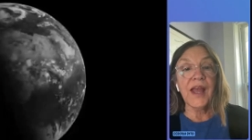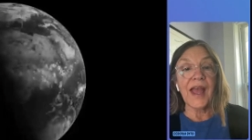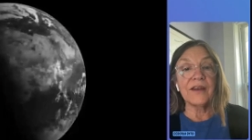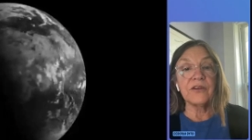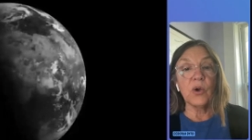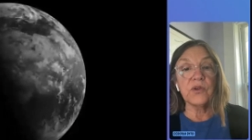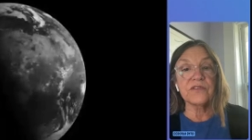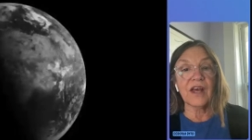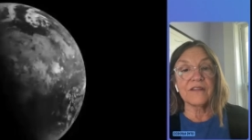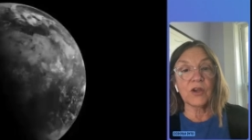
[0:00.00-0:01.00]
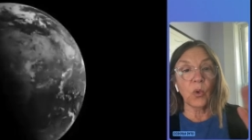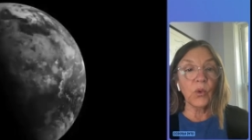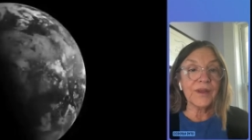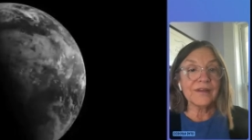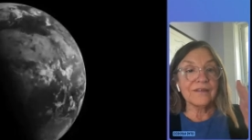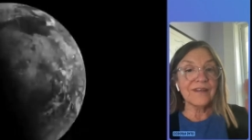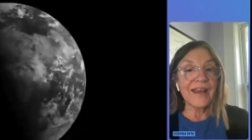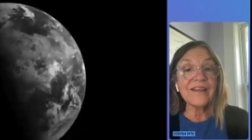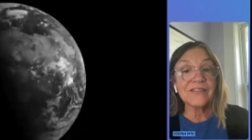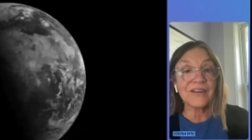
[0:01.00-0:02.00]
And notice how the
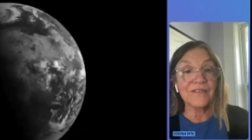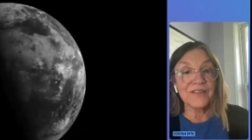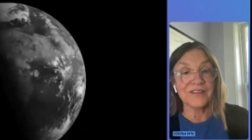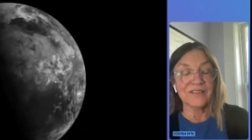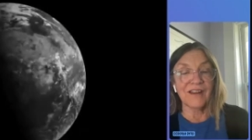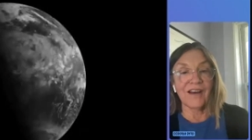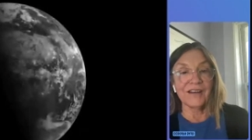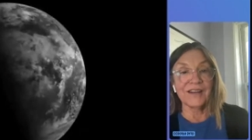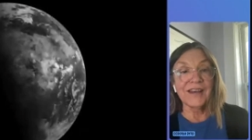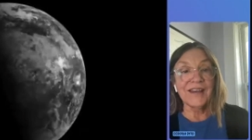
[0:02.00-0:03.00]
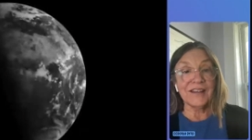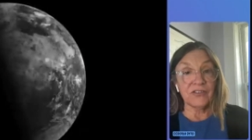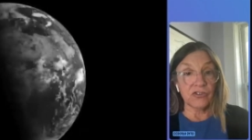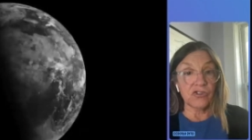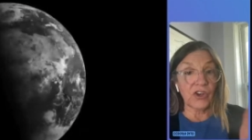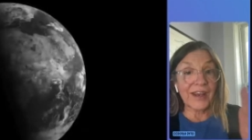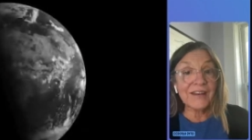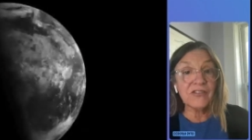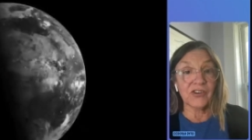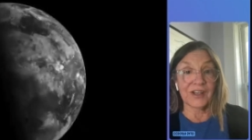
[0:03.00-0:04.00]
orientation of this line is
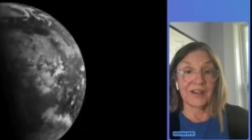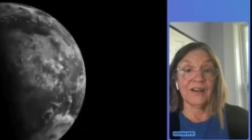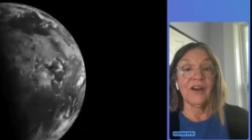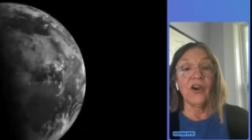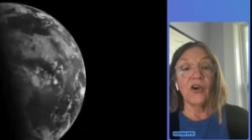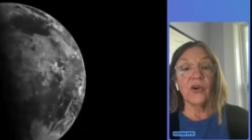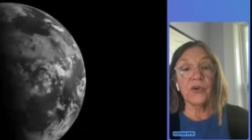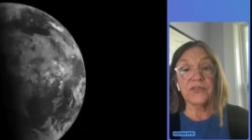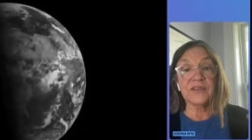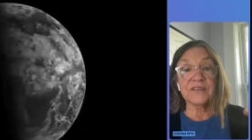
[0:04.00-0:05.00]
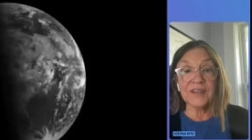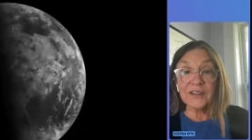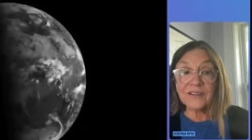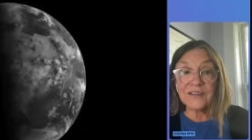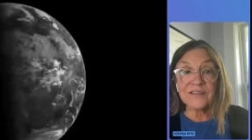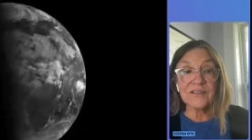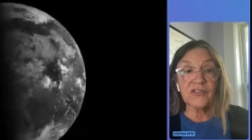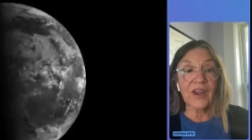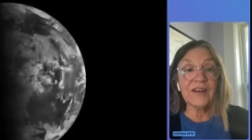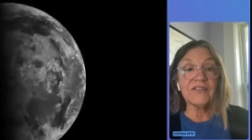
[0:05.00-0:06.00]
changing. Earth's tilt isn't
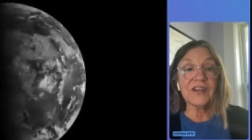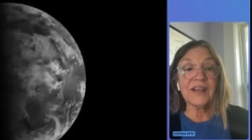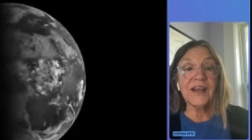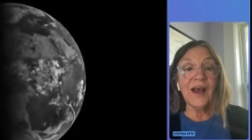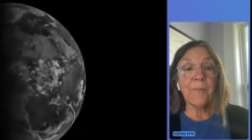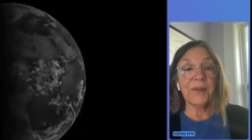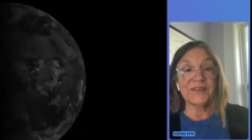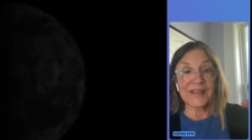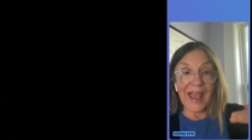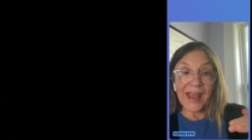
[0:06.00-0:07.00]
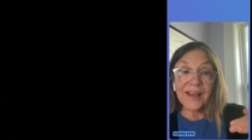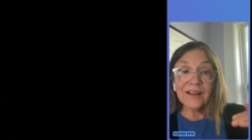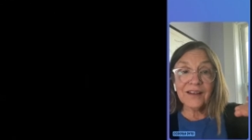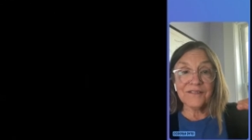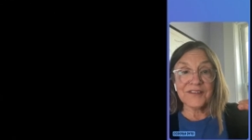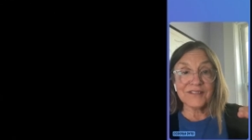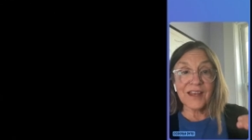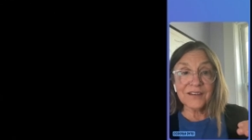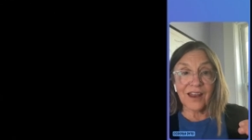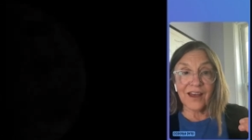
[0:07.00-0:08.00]
changing, but the angle of
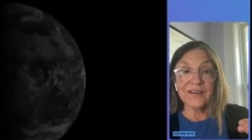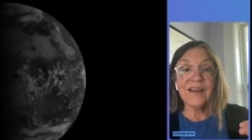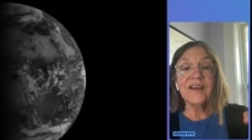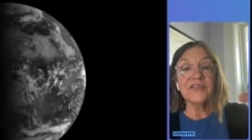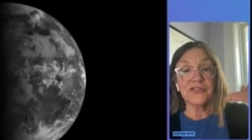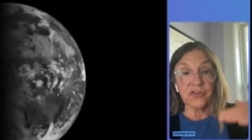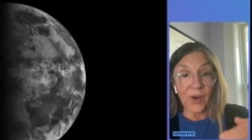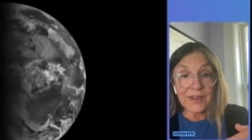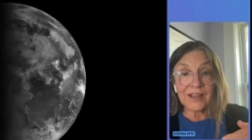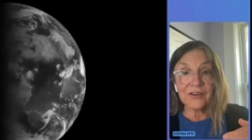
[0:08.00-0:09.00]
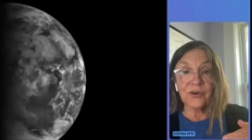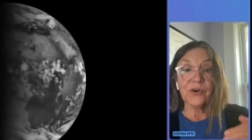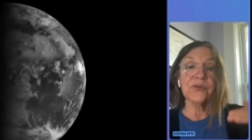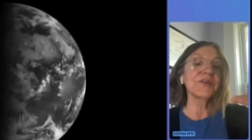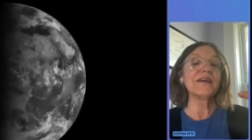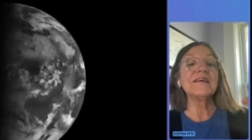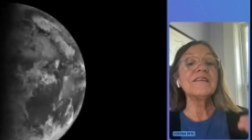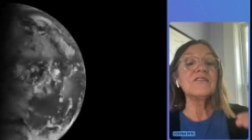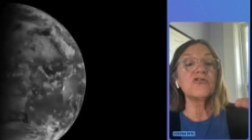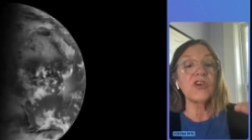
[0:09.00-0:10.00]
sunlight striking Earth
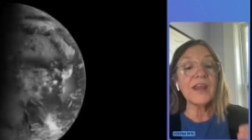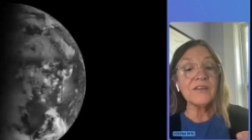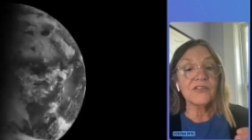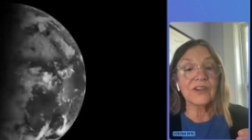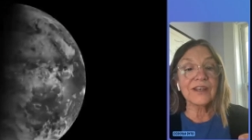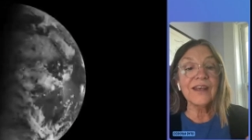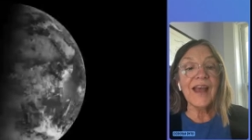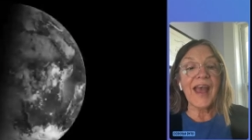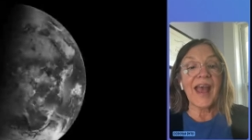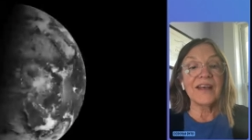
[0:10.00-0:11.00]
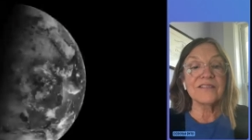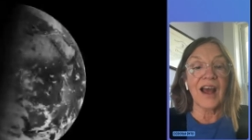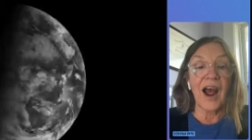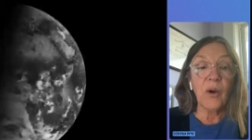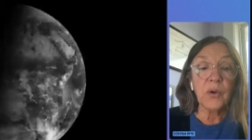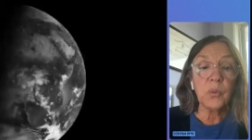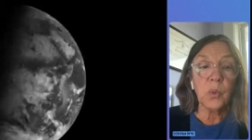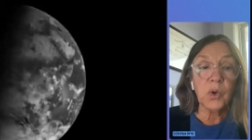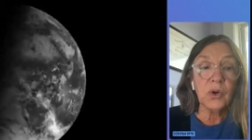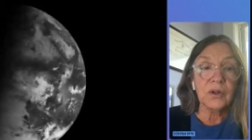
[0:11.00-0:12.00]
is changing as our
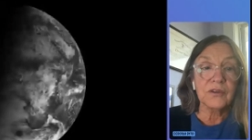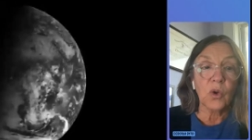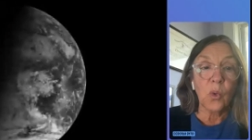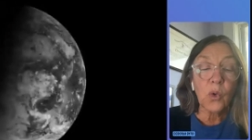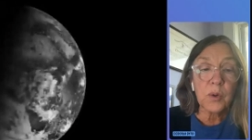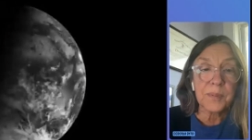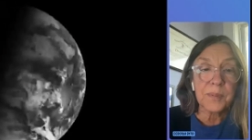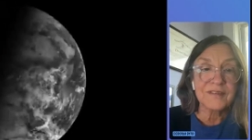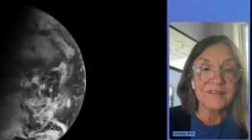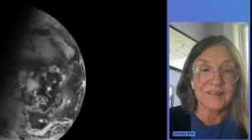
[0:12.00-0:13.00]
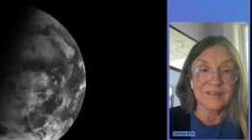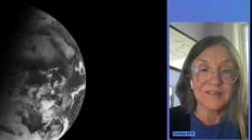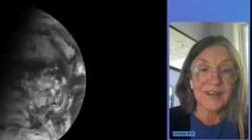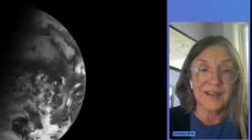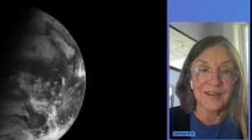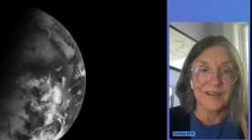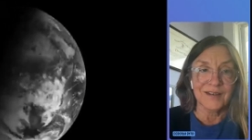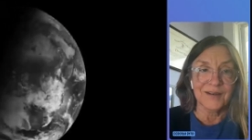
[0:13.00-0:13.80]
world orbits the sun.